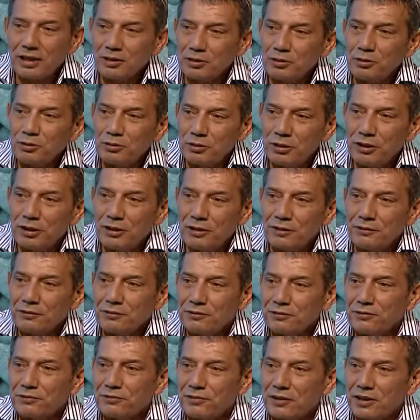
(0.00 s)
I do love
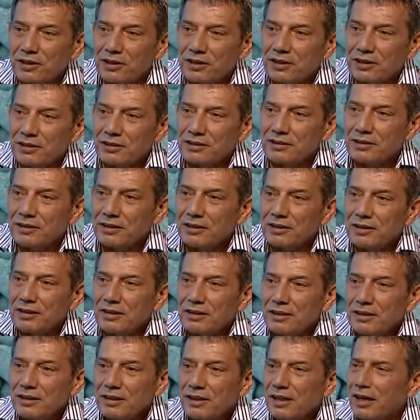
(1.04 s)
Finland. Mm.